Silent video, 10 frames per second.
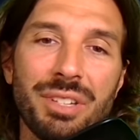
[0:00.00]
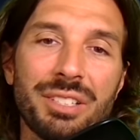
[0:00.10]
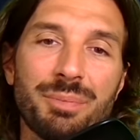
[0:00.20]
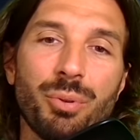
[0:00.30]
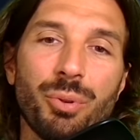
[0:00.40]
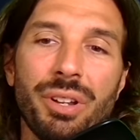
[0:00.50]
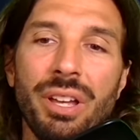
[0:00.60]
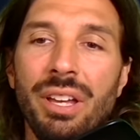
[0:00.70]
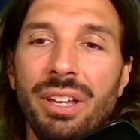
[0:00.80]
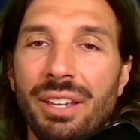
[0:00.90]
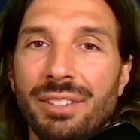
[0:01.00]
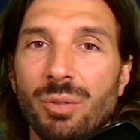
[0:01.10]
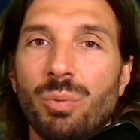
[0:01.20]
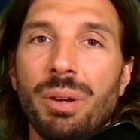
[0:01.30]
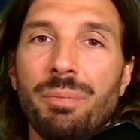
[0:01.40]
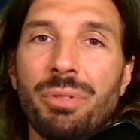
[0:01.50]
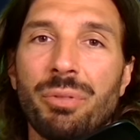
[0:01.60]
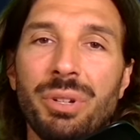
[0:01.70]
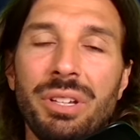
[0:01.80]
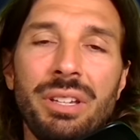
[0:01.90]
Xborg is the
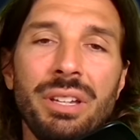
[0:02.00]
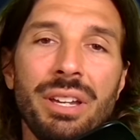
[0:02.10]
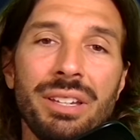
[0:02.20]
Web3